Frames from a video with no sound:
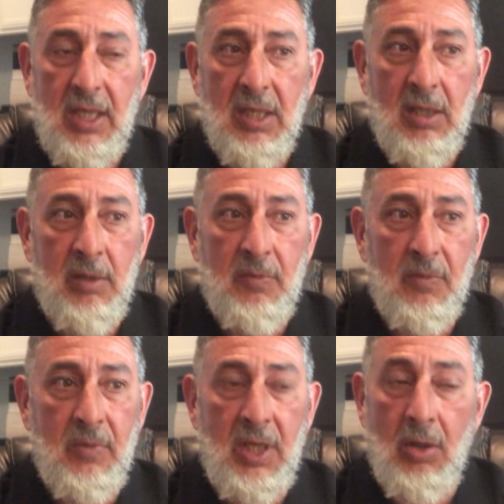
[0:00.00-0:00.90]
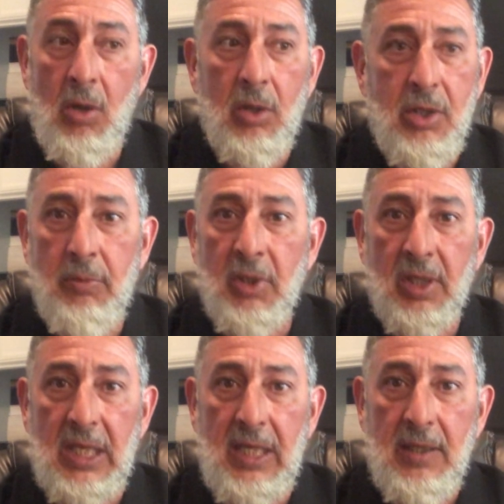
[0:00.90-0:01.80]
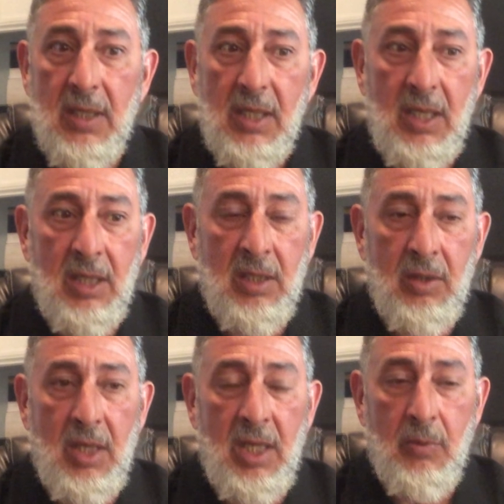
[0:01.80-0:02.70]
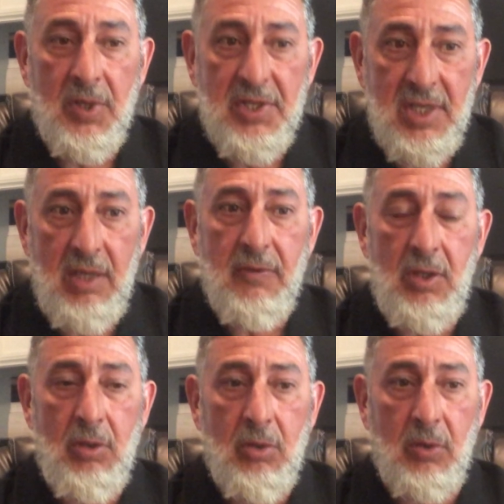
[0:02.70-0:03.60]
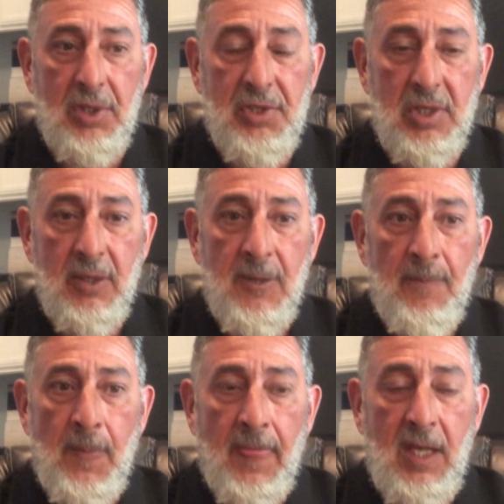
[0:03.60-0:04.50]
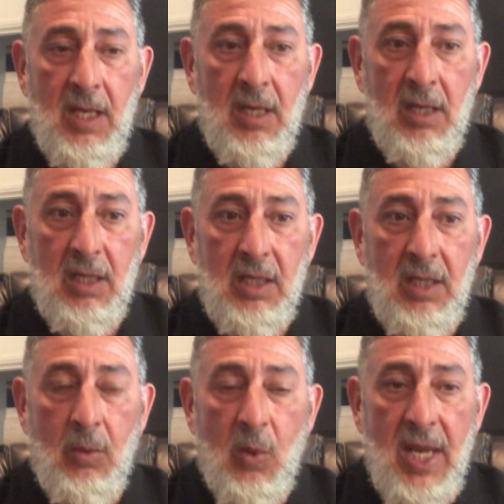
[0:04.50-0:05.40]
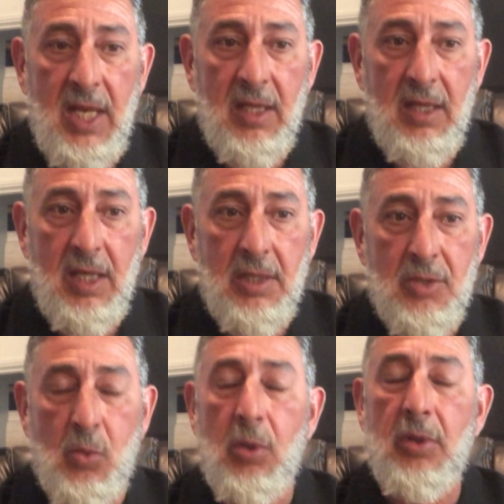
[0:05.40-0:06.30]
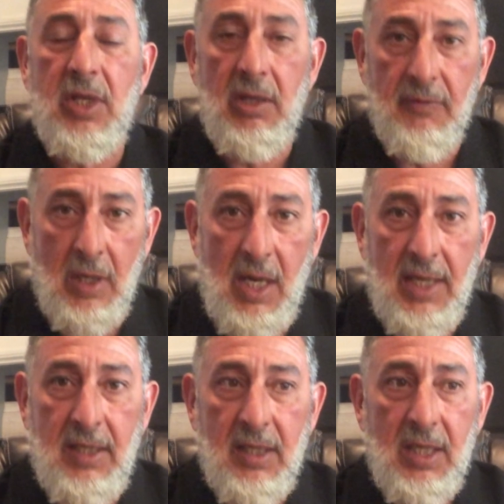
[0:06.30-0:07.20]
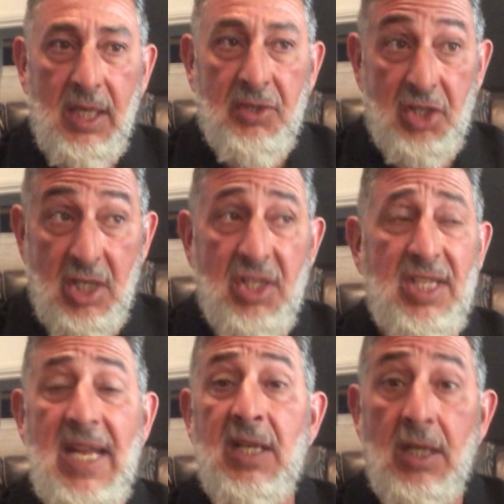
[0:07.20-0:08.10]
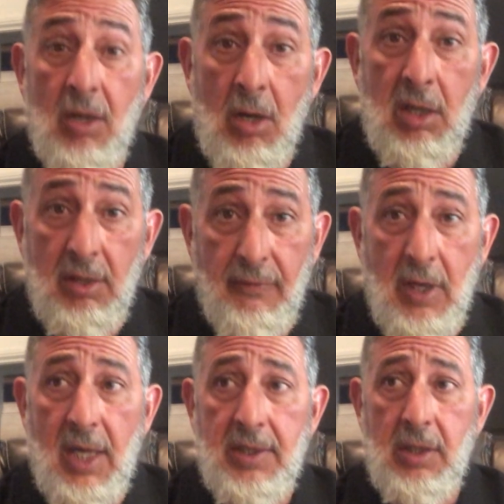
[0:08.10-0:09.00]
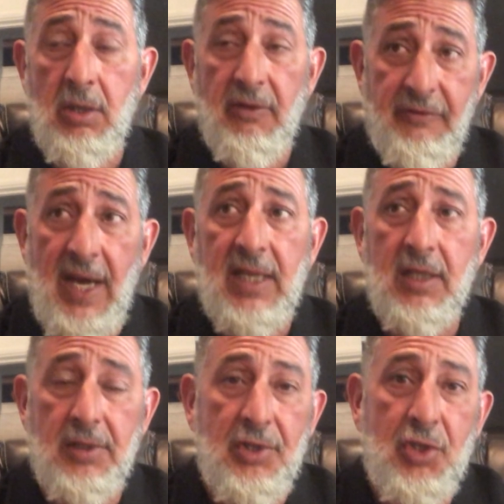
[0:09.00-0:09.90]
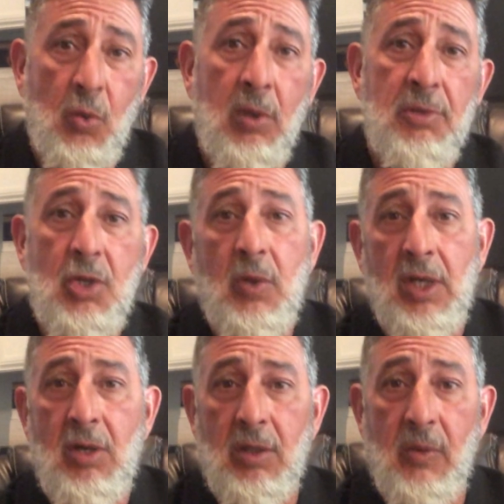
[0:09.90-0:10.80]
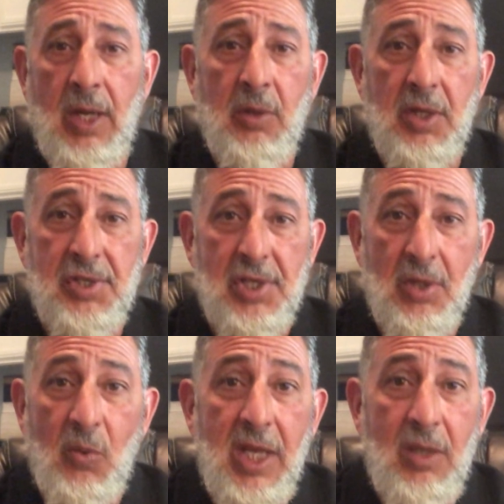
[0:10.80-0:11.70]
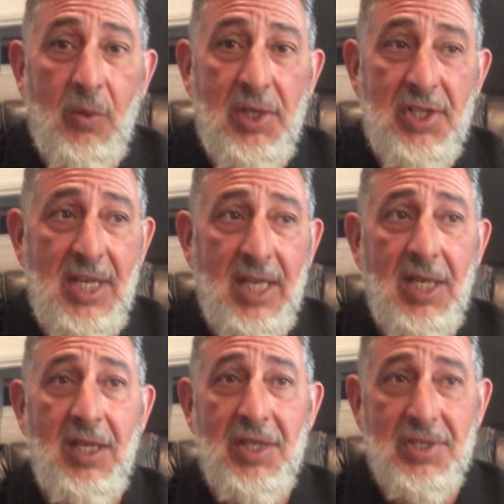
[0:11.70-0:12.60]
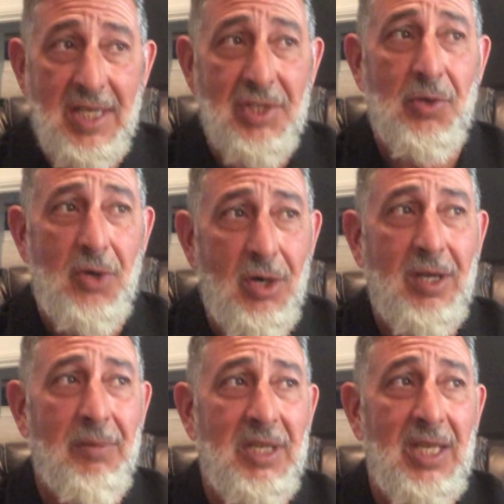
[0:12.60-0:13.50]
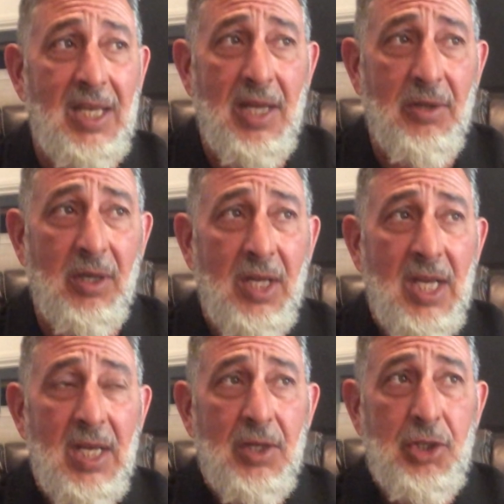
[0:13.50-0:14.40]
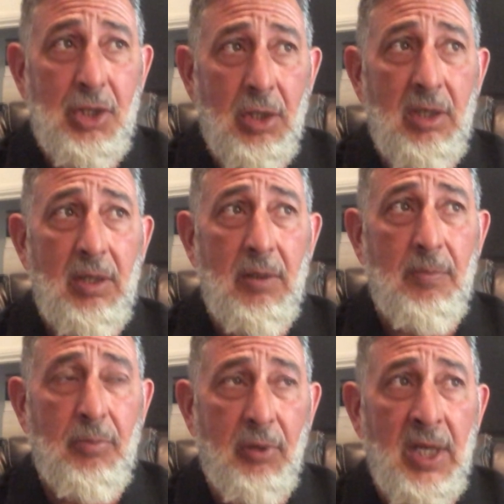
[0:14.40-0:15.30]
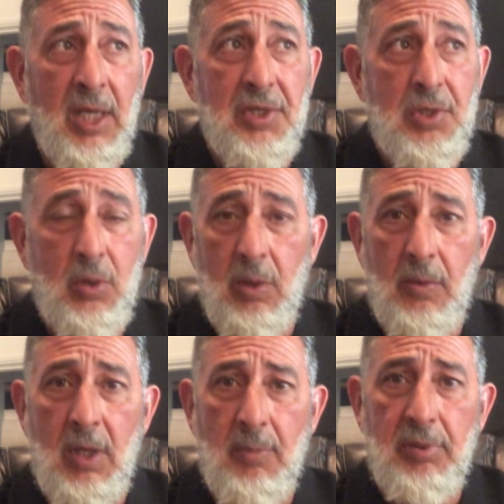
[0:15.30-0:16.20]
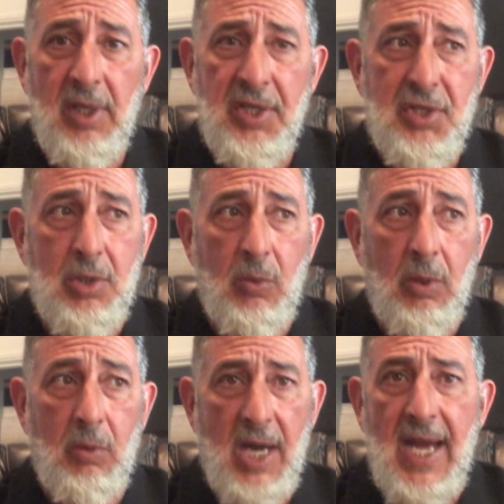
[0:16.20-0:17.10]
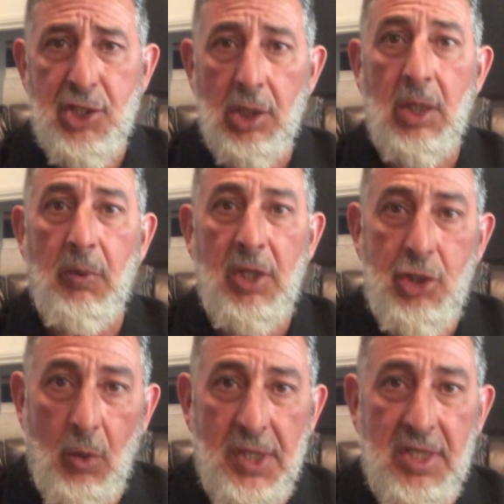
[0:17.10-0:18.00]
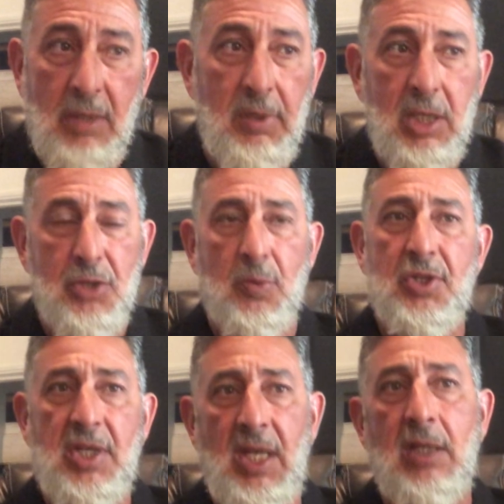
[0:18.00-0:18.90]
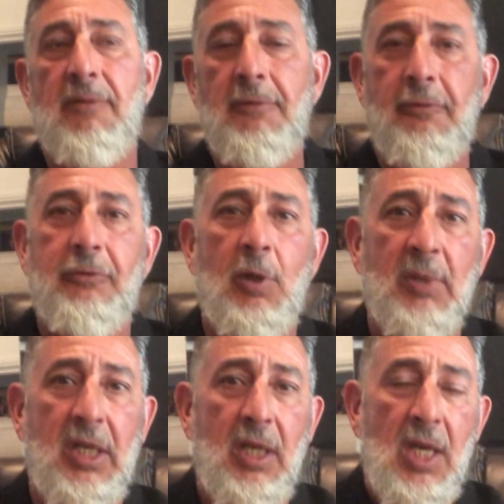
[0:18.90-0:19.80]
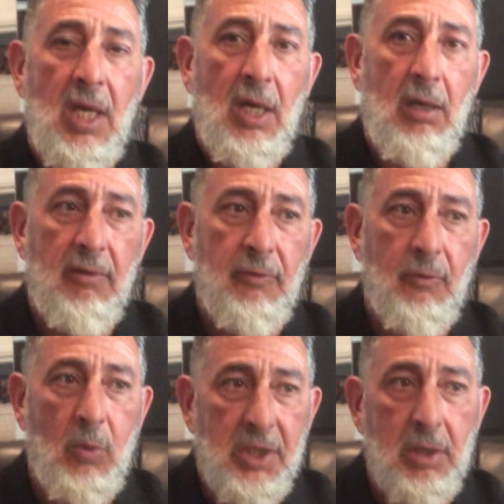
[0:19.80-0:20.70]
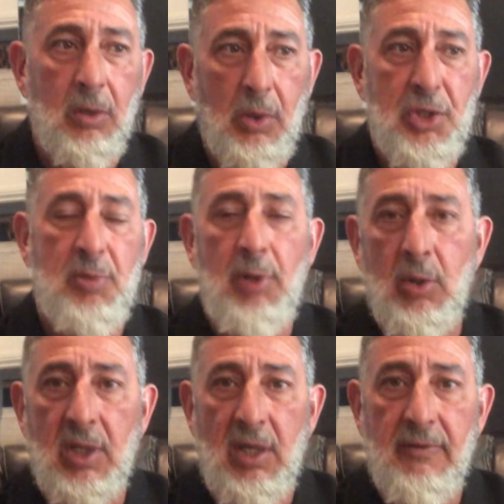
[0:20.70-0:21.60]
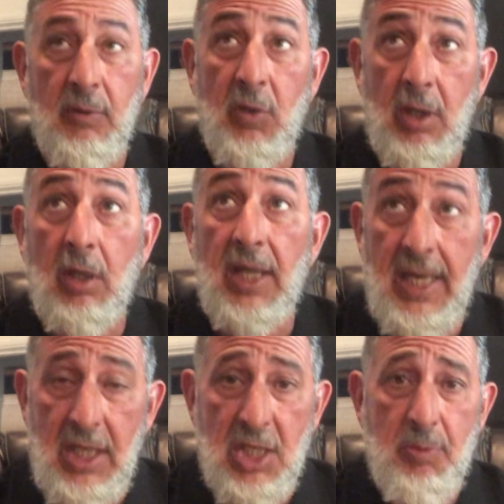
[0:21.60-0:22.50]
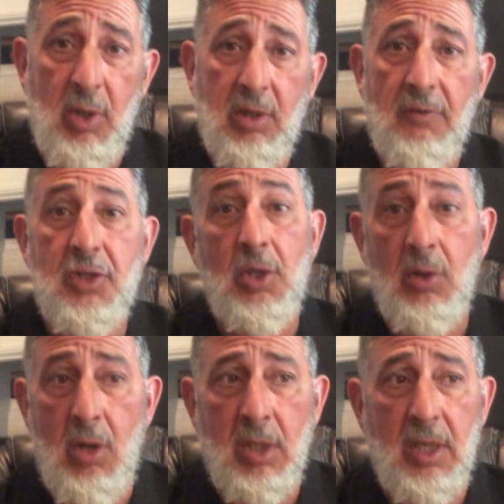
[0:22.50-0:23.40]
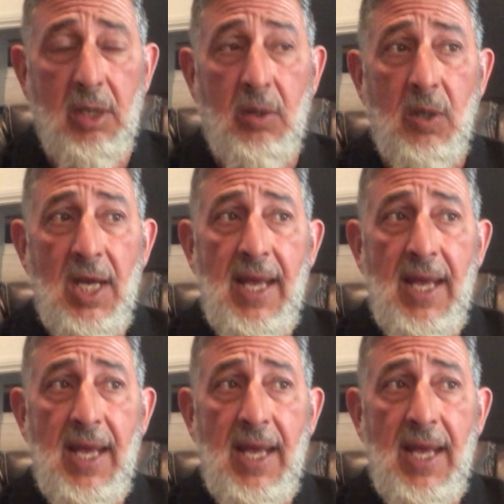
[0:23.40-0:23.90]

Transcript: um, in all humility and and receive the eucharist uh, in a way that is worthy of god and to stand in awe of god you know the fact that the storms going on around us and the way that we see it and these things are all coming together should bring us to a, a, place to where we're actually rejoicing because we're seeing the fulfillment of what the Lord spoke of and what Our Lady spoke of so long ago